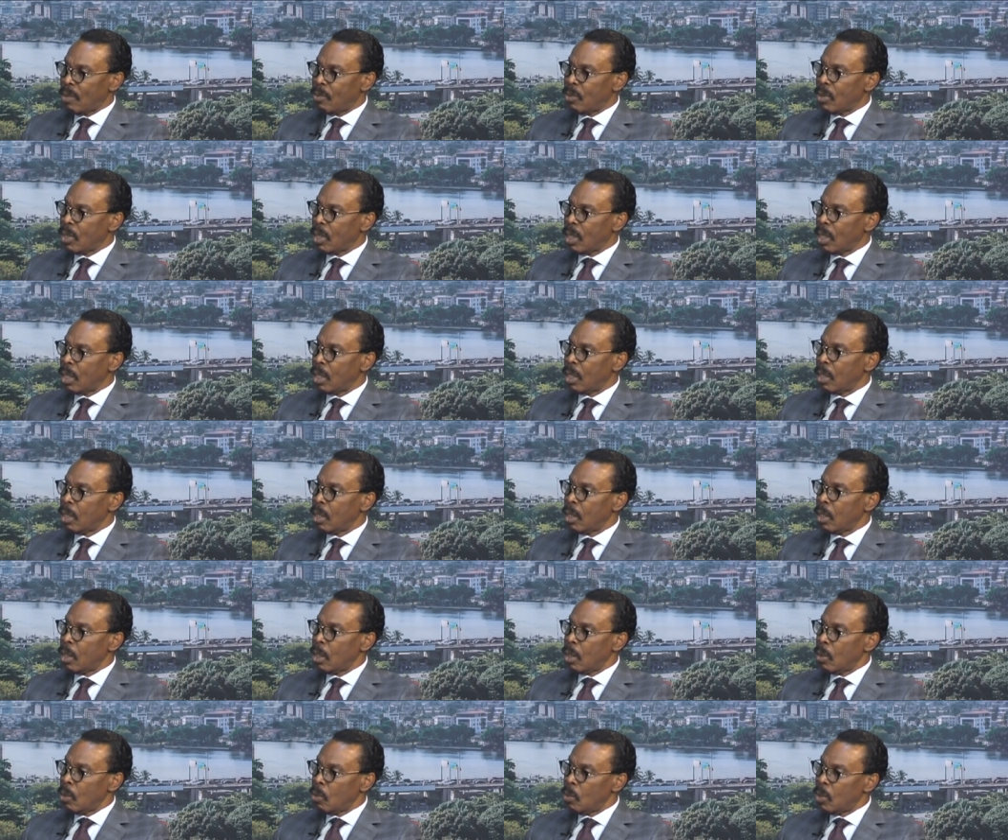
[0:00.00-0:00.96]
in Africa,
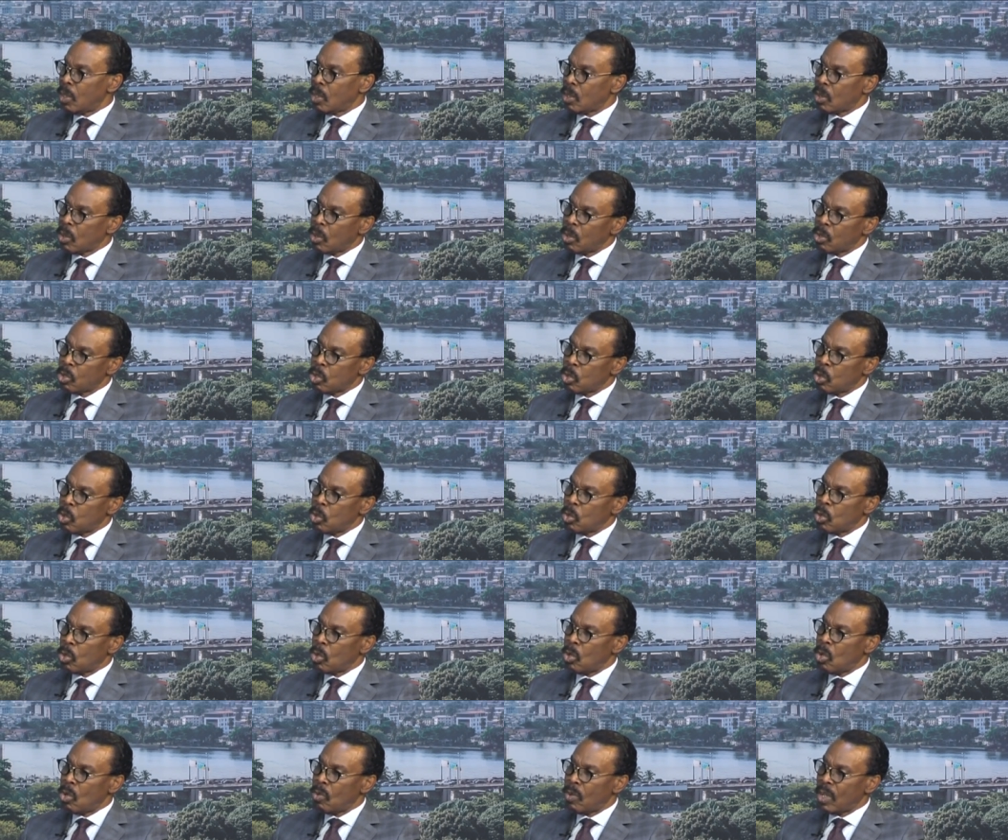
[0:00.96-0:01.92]
which
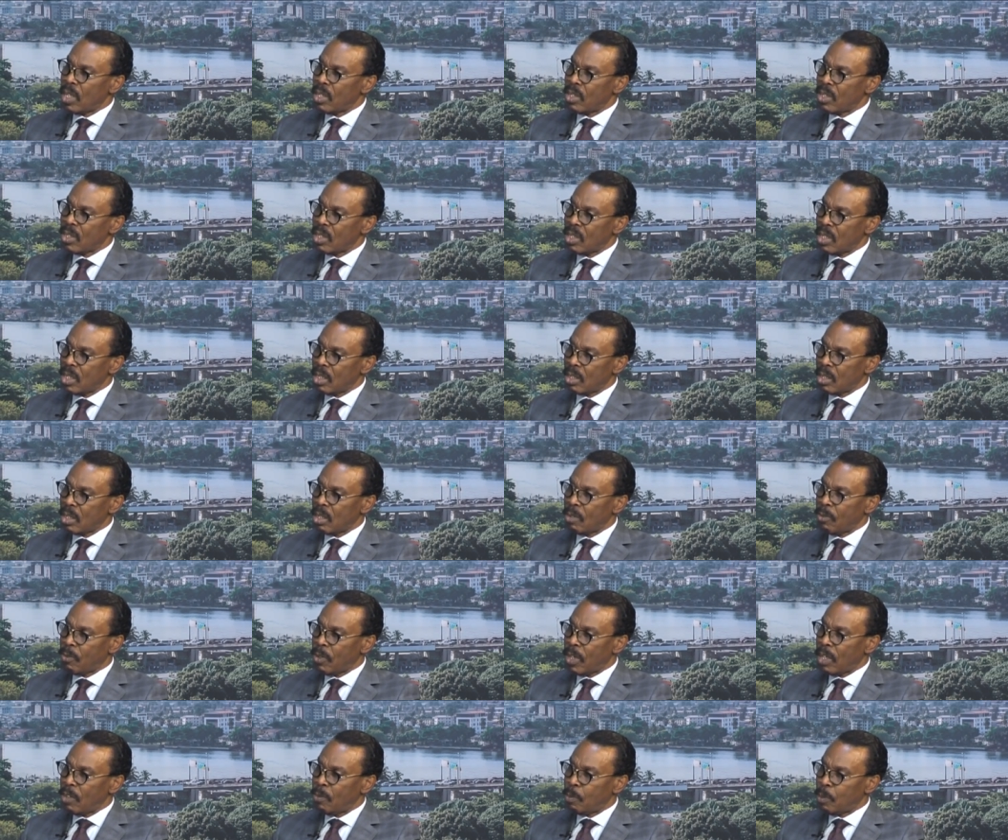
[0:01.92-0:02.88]
constitute over
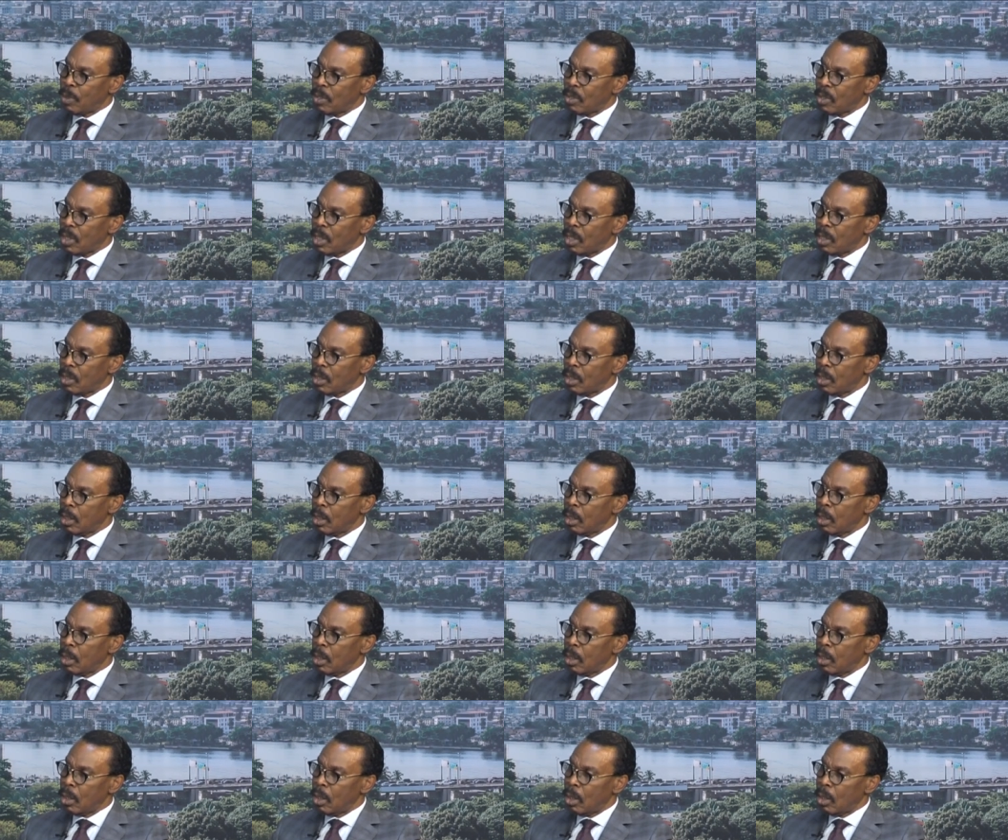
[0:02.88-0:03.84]
65%
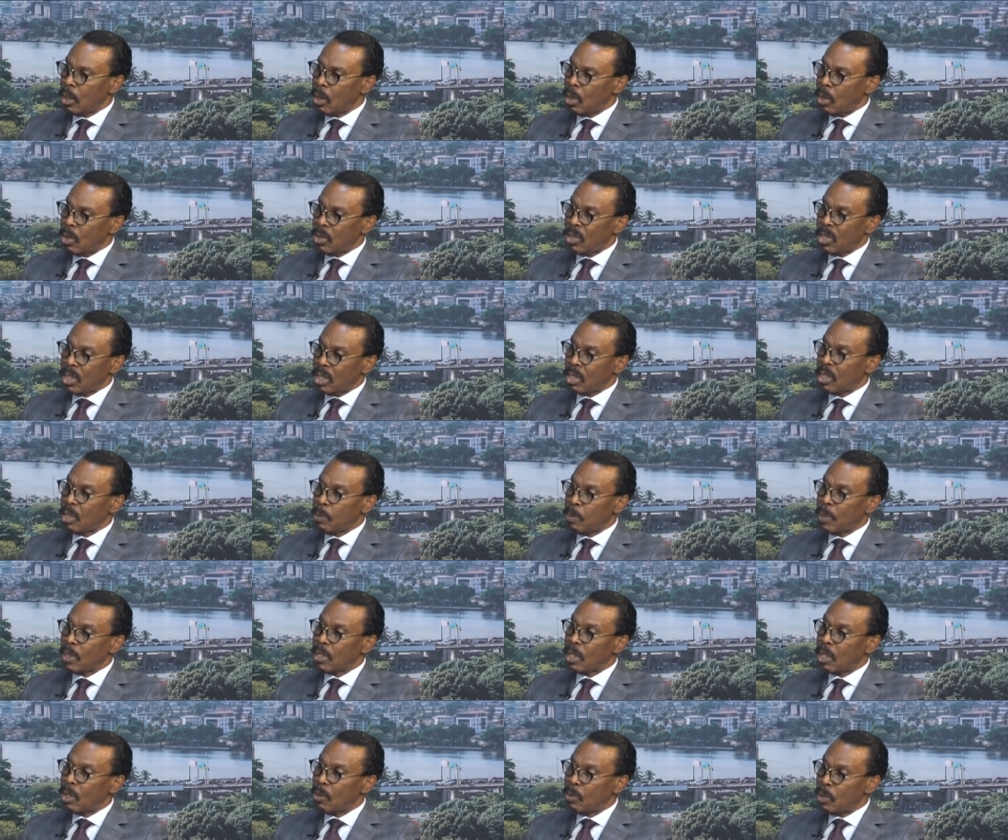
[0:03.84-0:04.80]
or
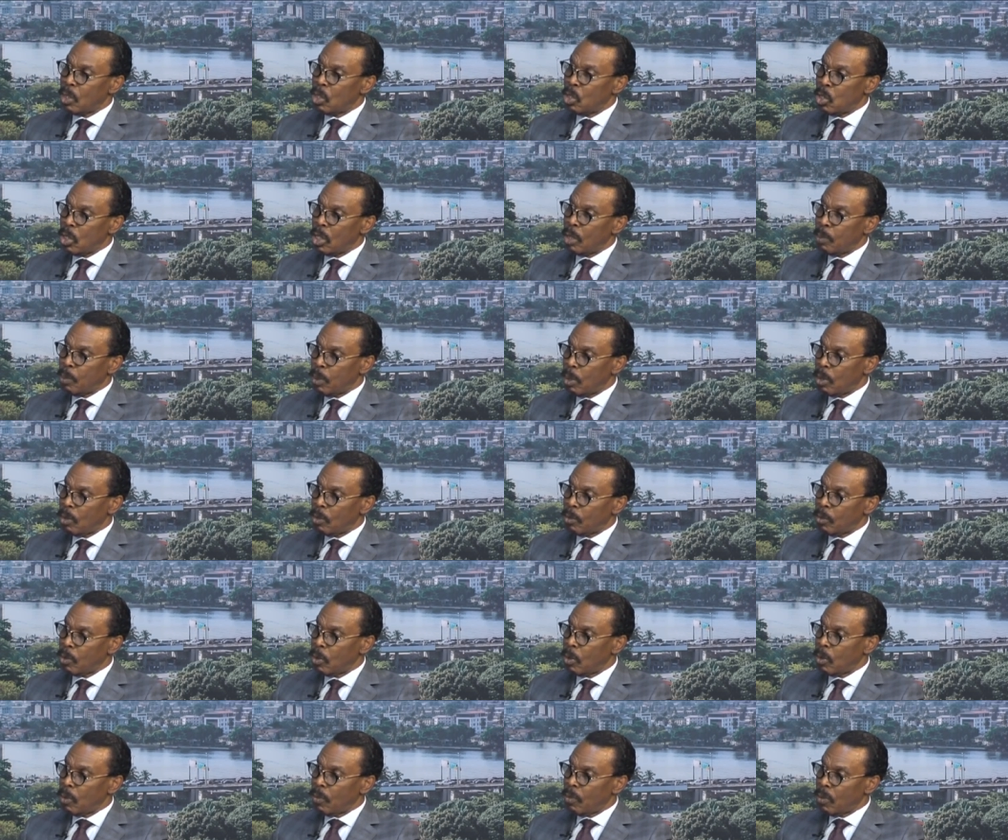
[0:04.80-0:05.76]
60% of the GDP
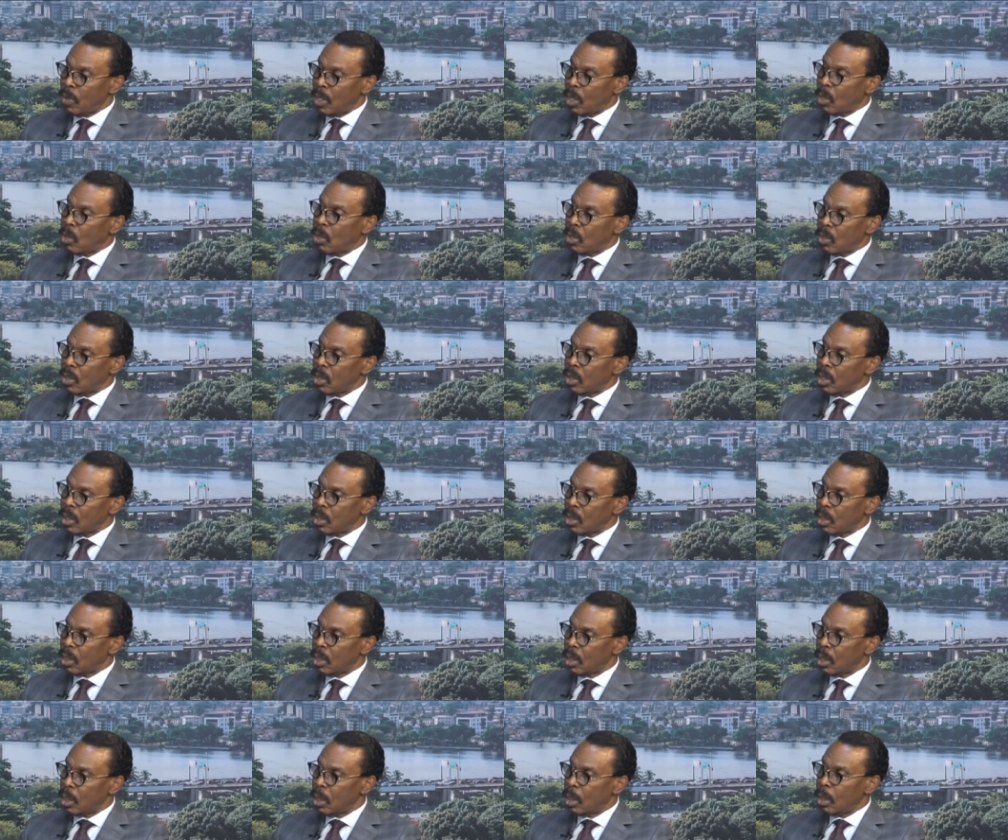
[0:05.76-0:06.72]
of the
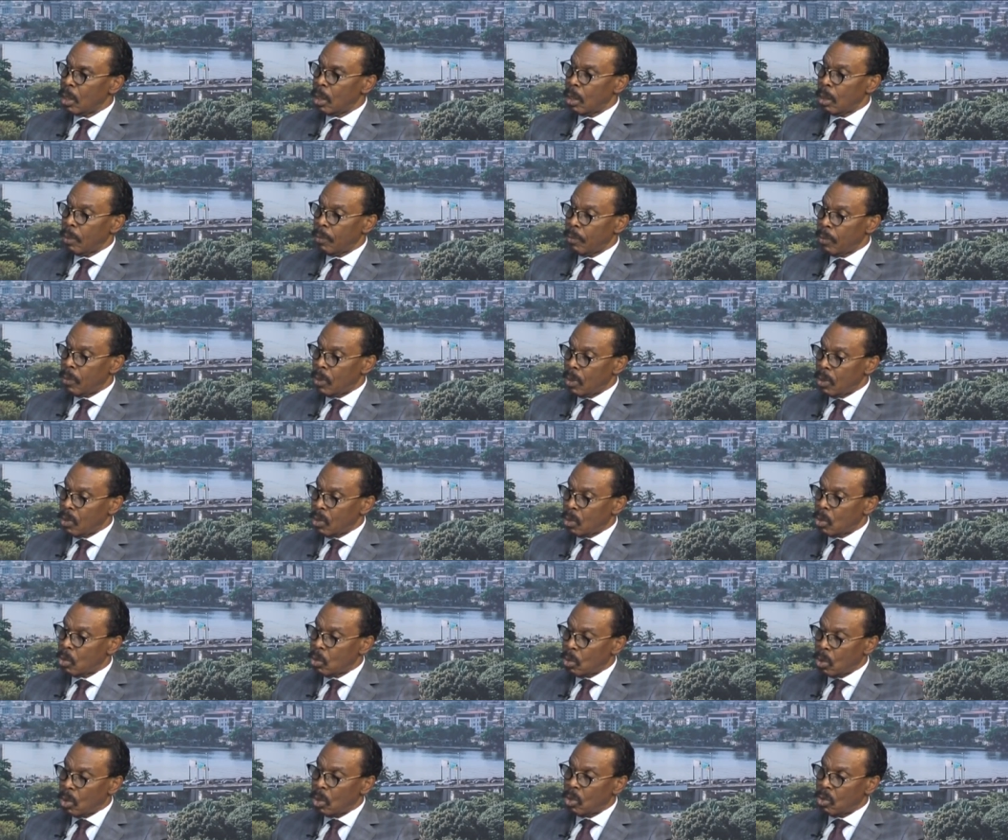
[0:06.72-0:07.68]
continent, these
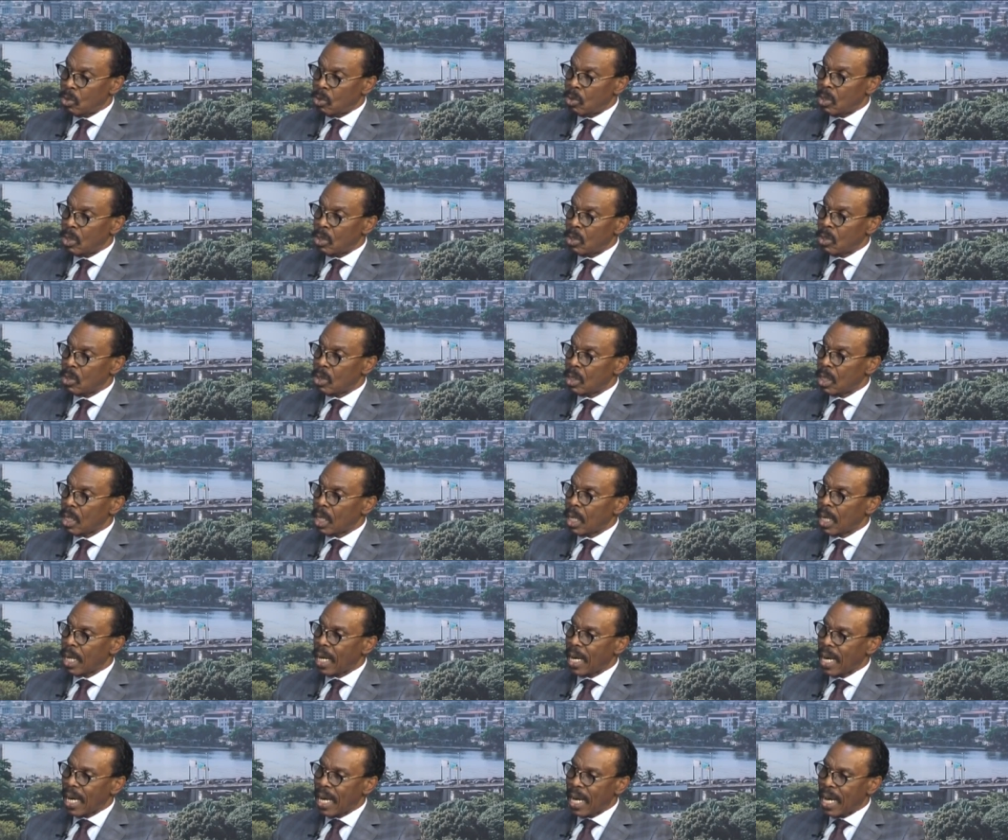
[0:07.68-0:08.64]
two countries
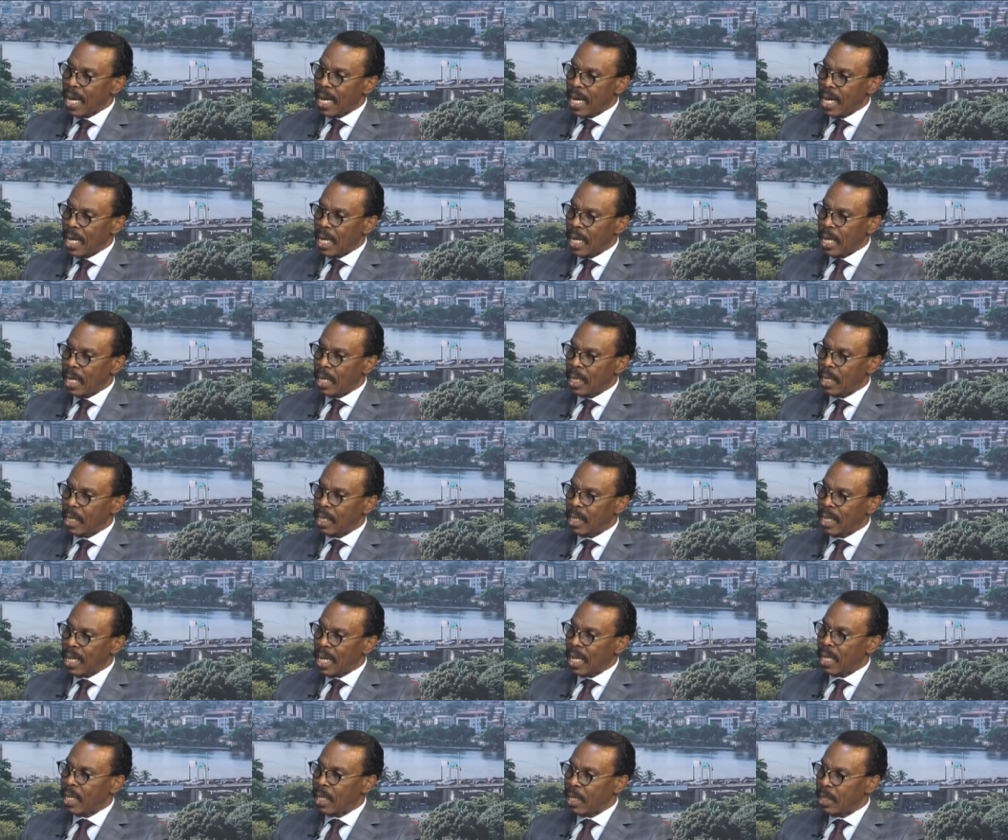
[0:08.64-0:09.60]
are
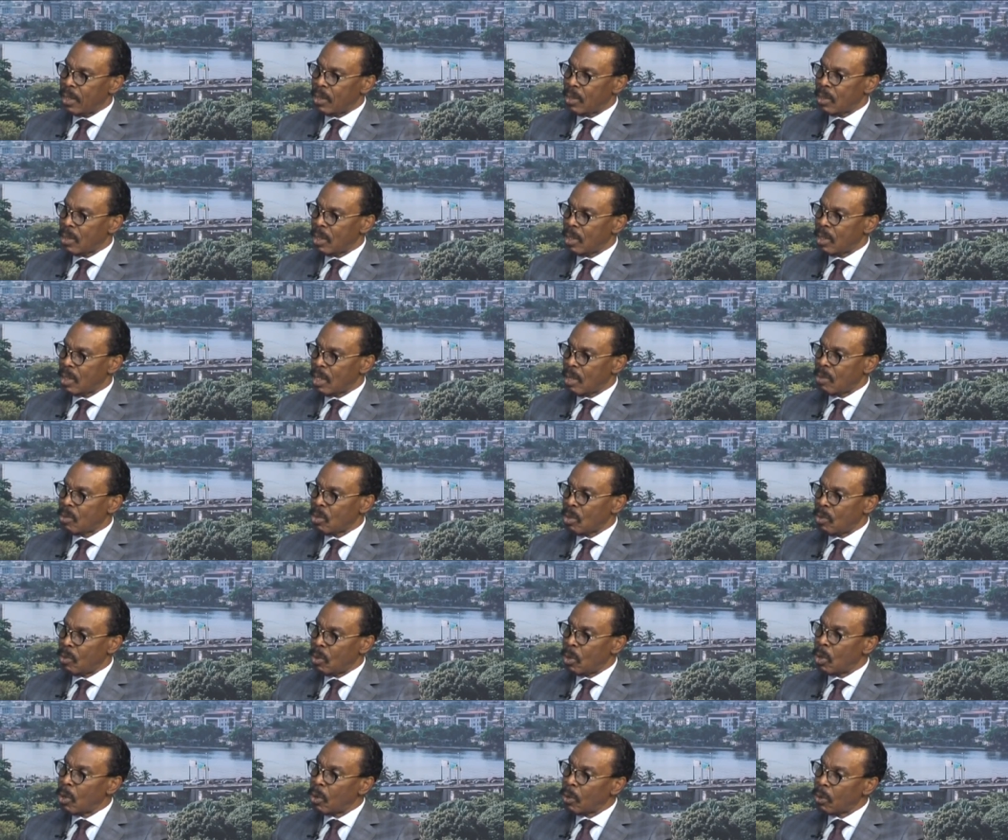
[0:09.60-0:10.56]
laggards in terms
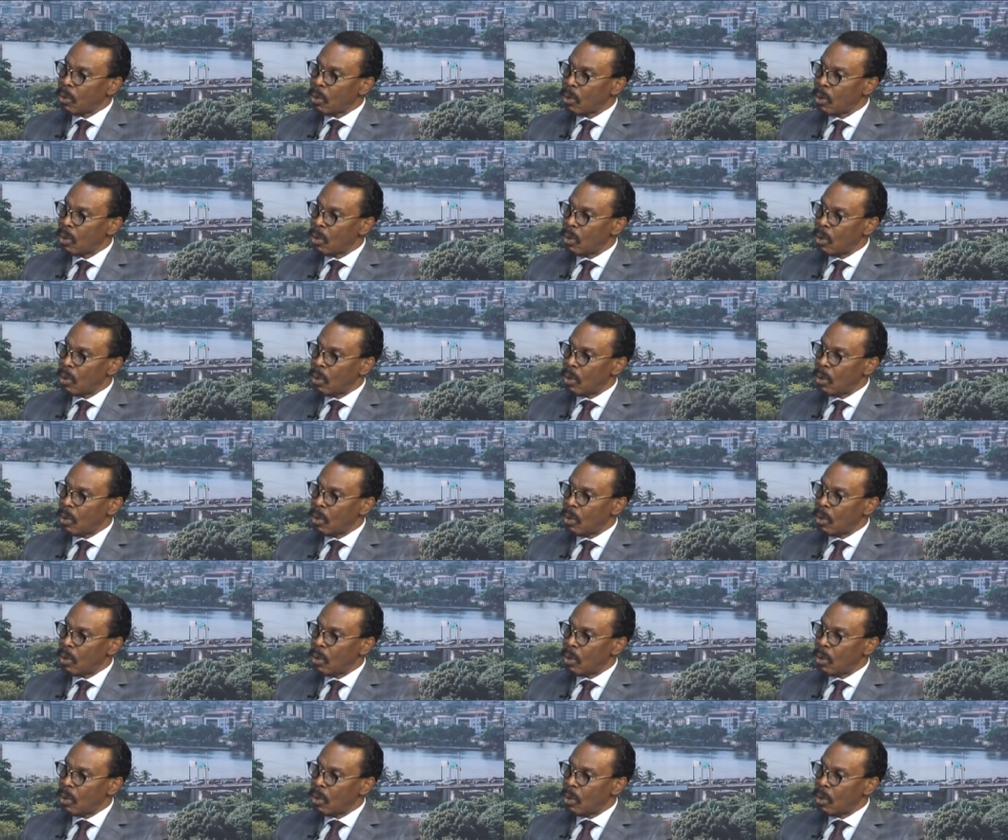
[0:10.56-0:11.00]
of growth.